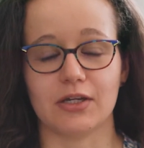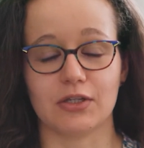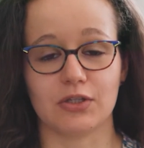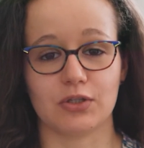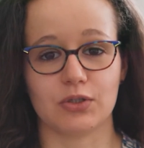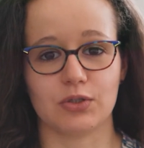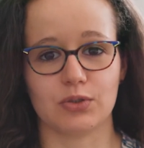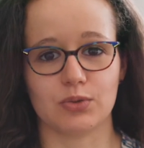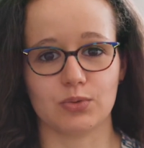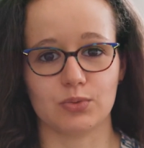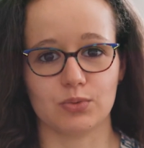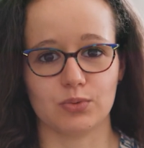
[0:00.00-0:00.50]

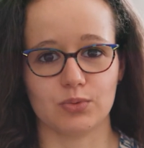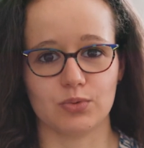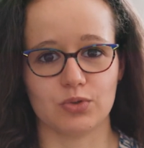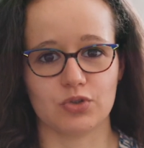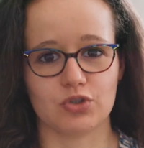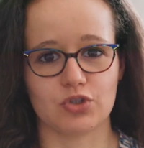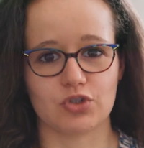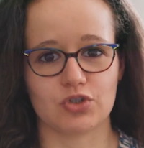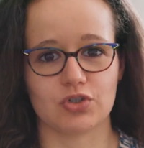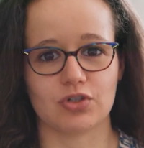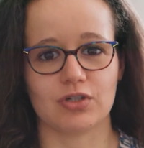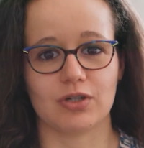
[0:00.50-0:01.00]

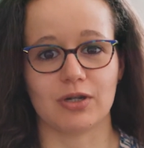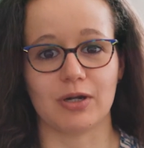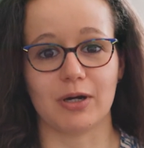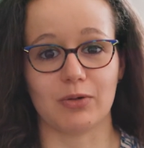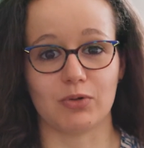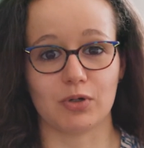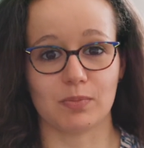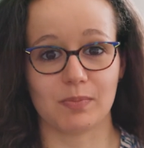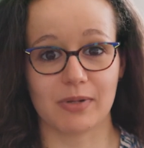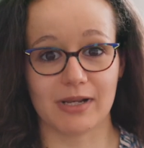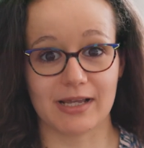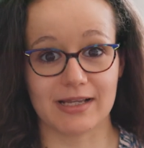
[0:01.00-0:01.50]
huge
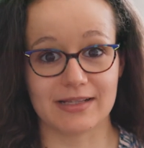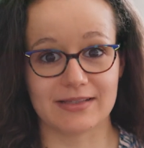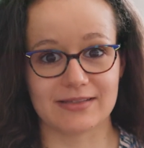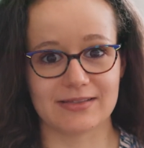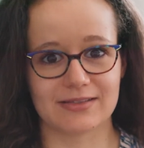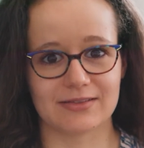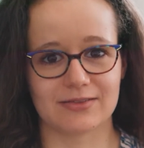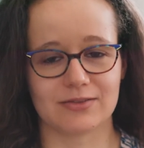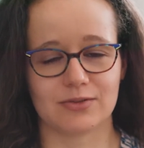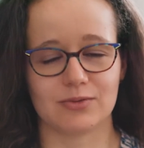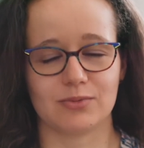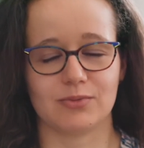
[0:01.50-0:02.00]
power
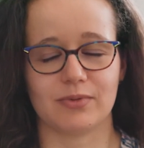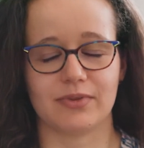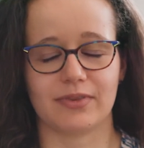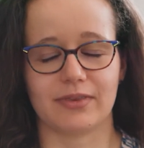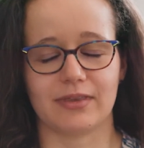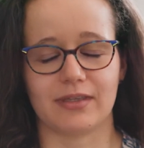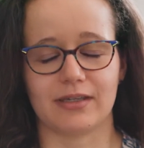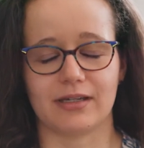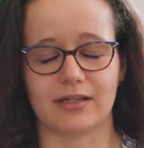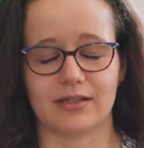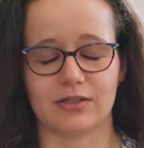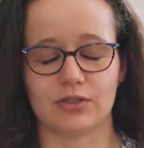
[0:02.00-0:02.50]
plants
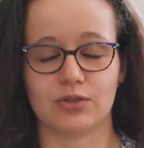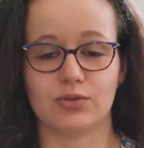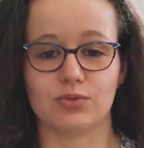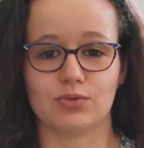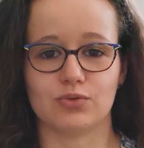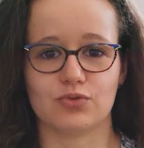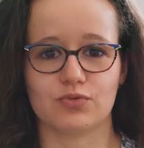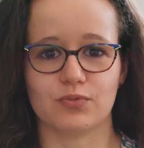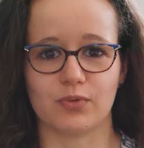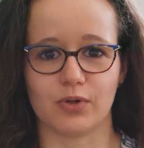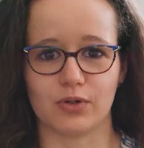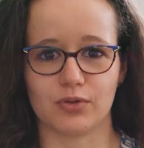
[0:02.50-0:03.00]
with a
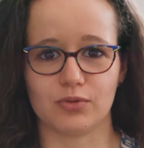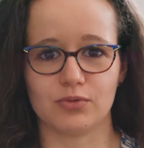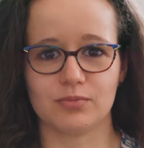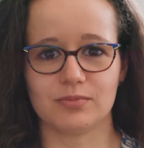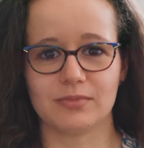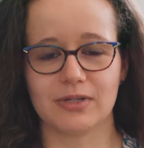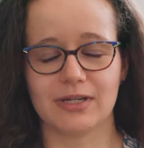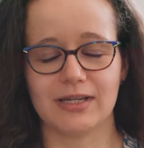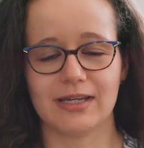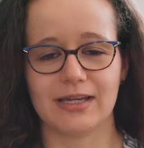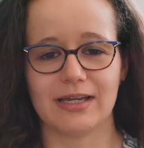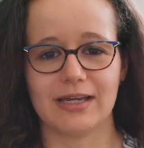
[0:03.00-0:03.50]
huge
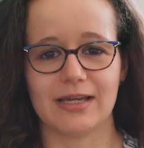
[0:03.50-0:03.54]
volume,